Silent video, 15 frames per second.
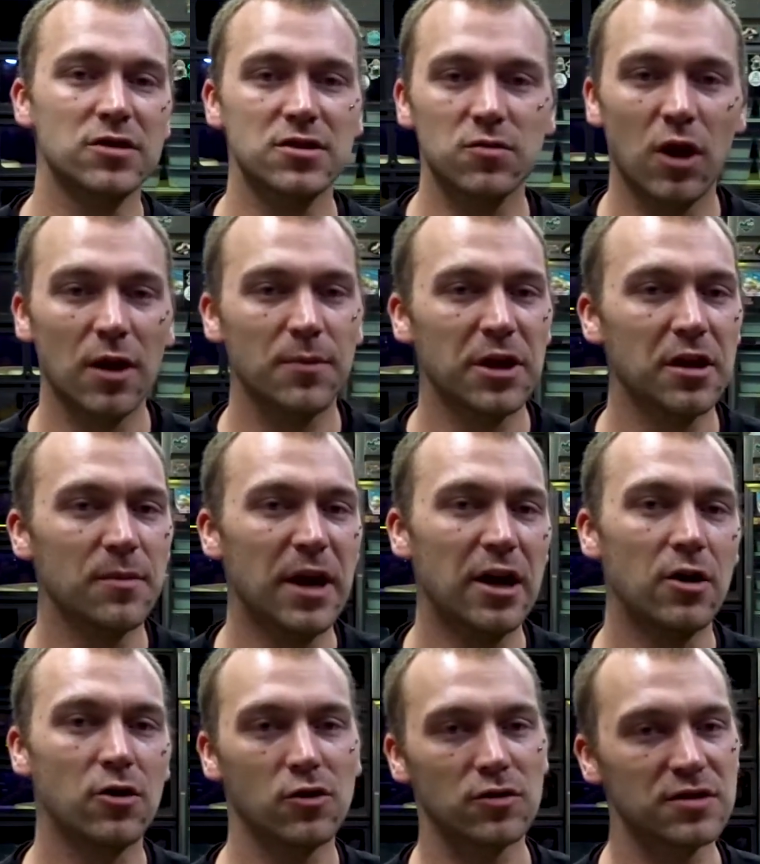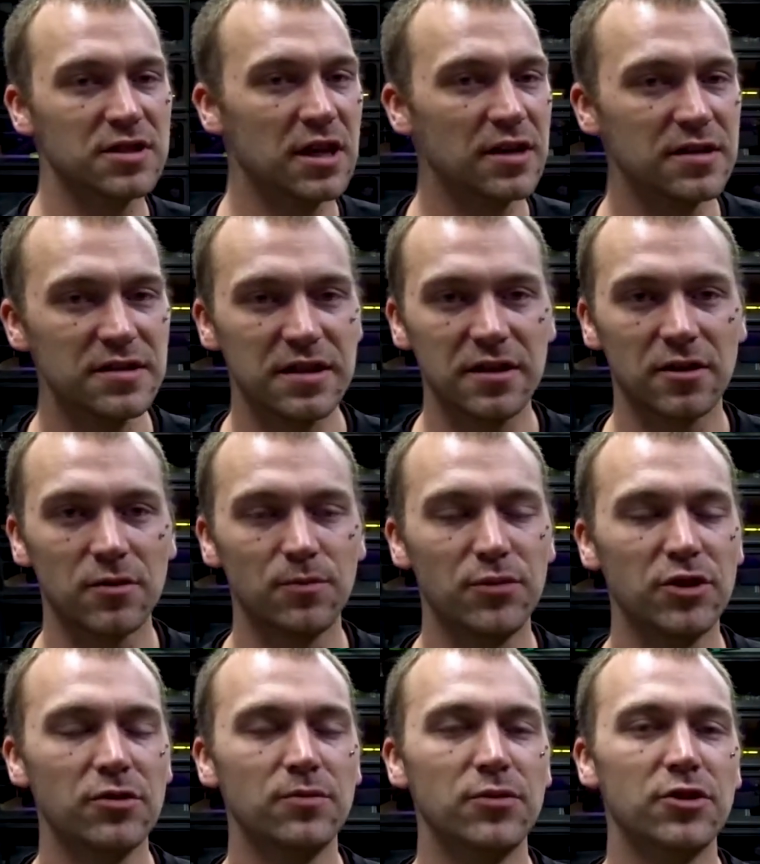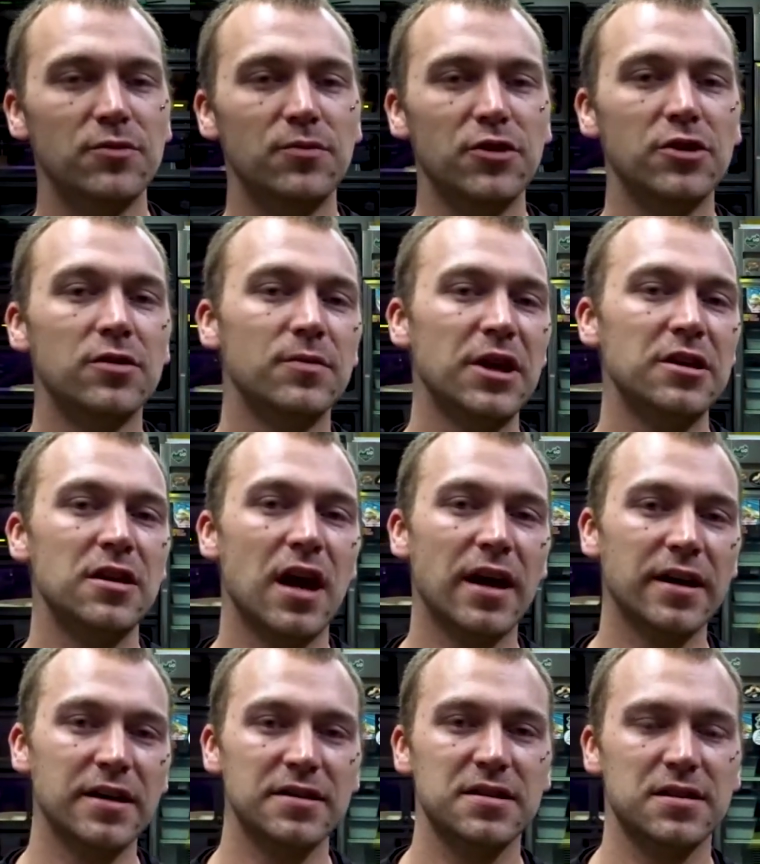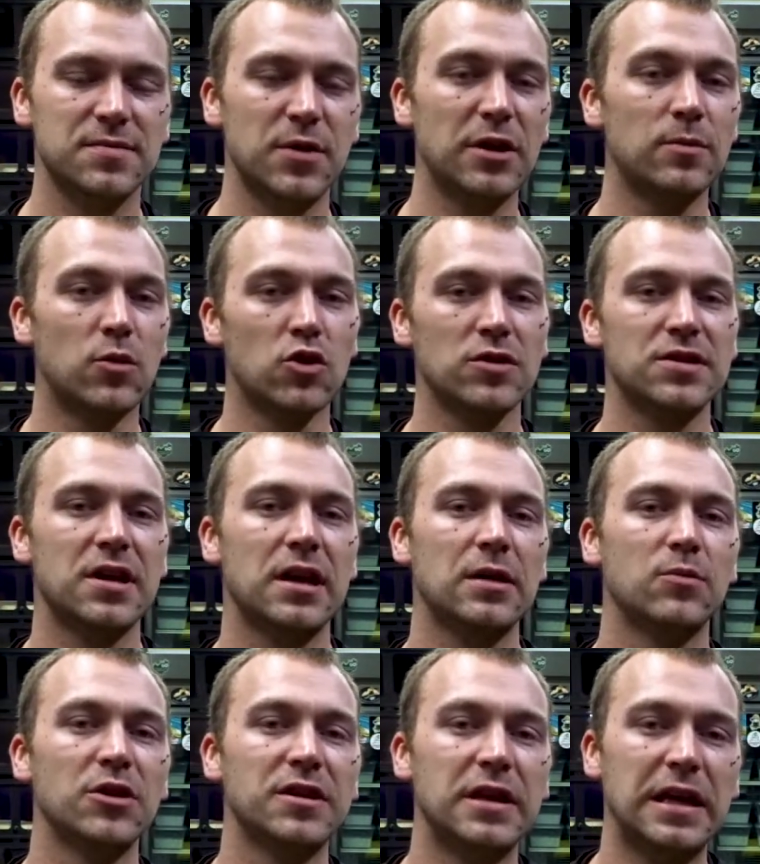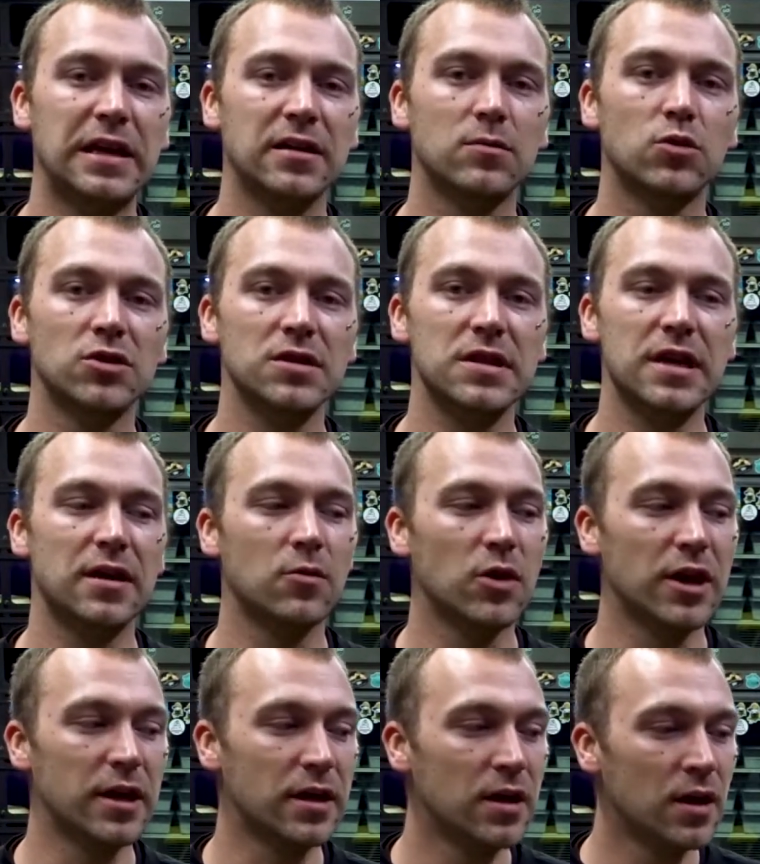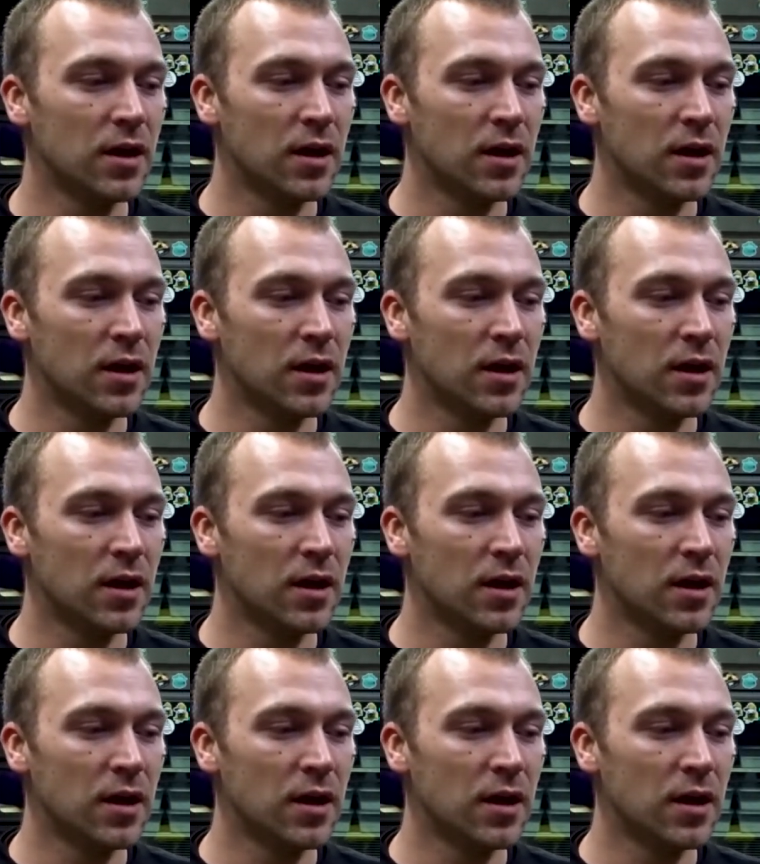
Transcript: swapping them out, done deal, boom, boom, boom, and I get to spend more time with the animals that way.